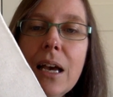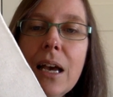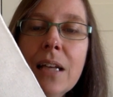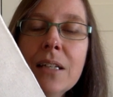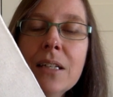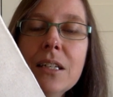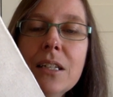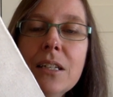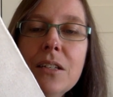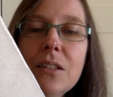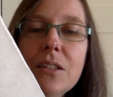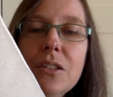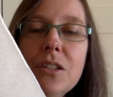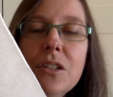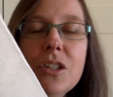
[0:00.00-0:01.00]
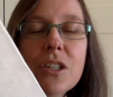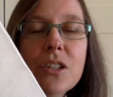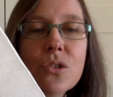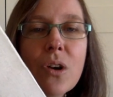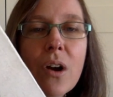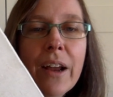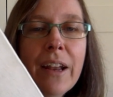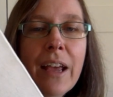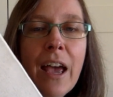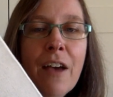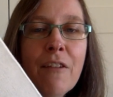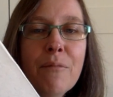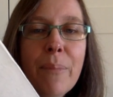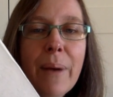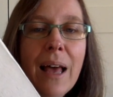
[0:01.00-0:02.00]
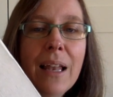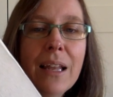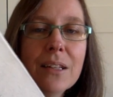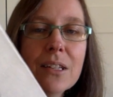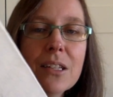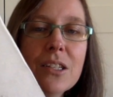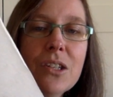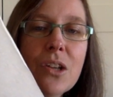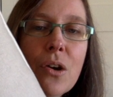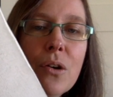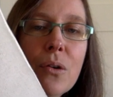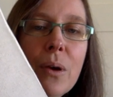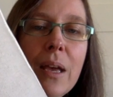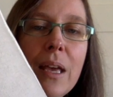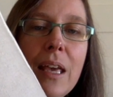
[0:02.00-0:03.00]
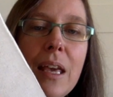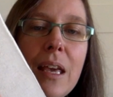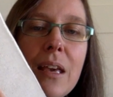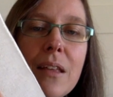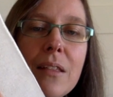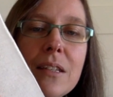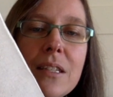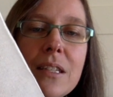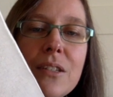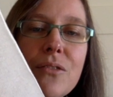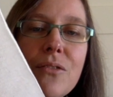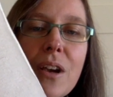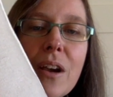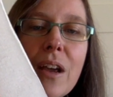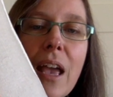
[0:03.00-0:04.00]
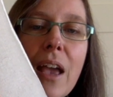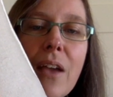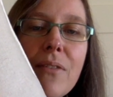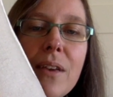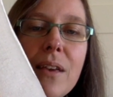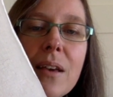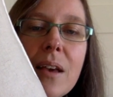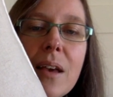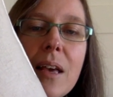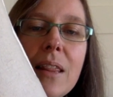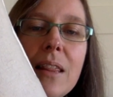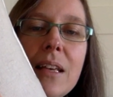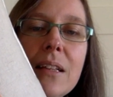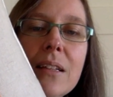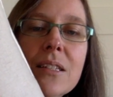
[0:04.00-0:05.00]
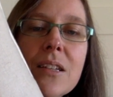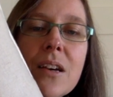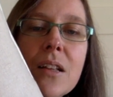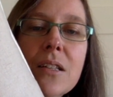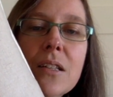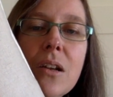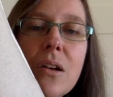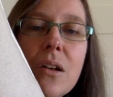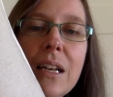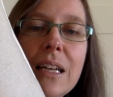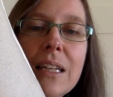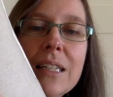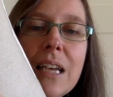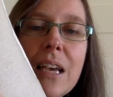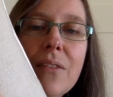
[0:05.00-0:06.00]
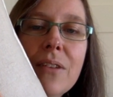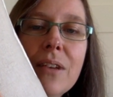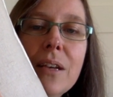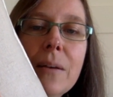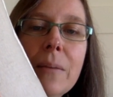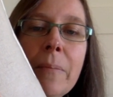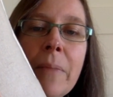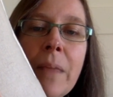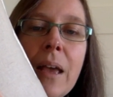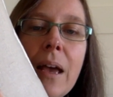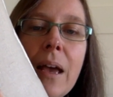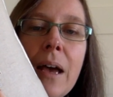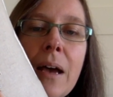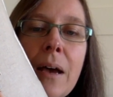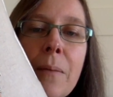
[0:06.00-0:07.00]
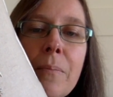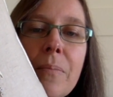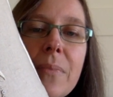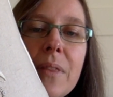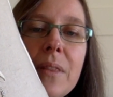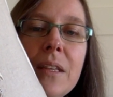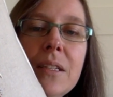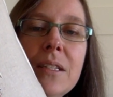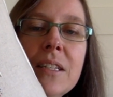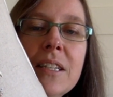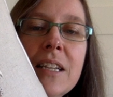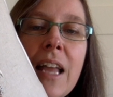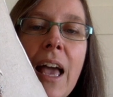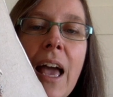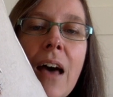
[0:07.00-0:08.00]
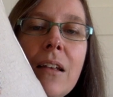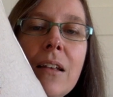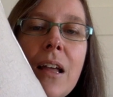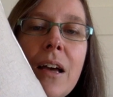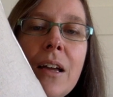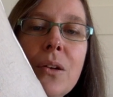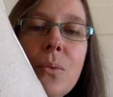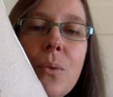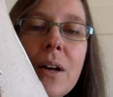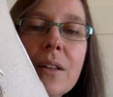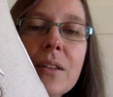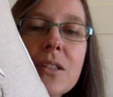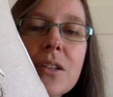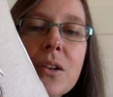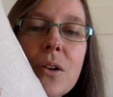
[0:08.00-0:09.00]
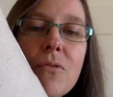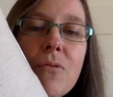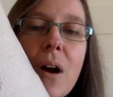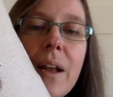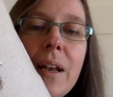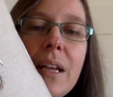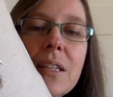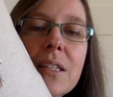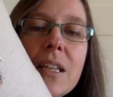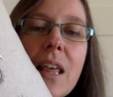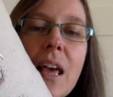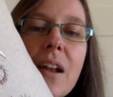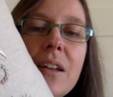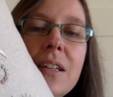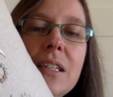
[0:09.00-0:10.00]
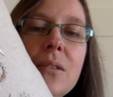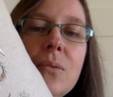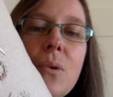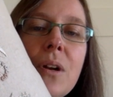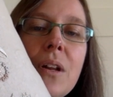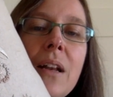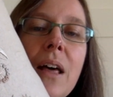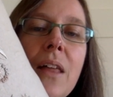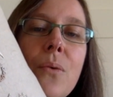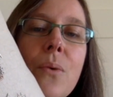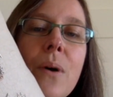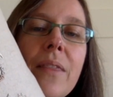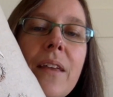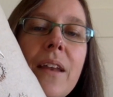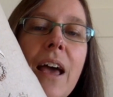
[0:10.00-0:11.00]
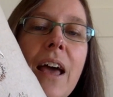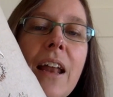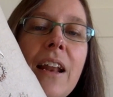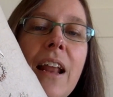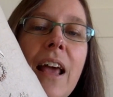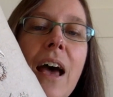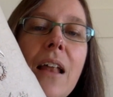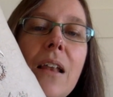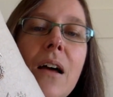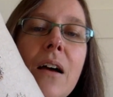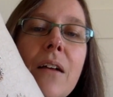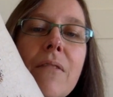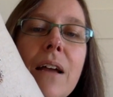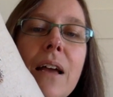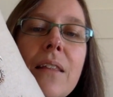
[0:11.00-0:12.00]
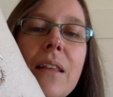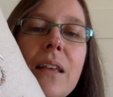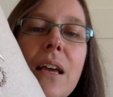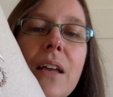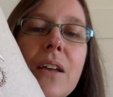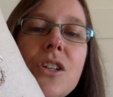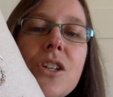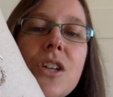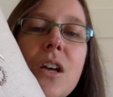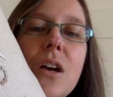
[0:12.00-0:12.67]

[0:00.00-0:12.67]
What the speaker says: And you just try and have balance. So here, this is a very heavy, the inside's a lot less heavy. This is an outlined one. So right next to that, I didn't want another one that had an outline around the edge.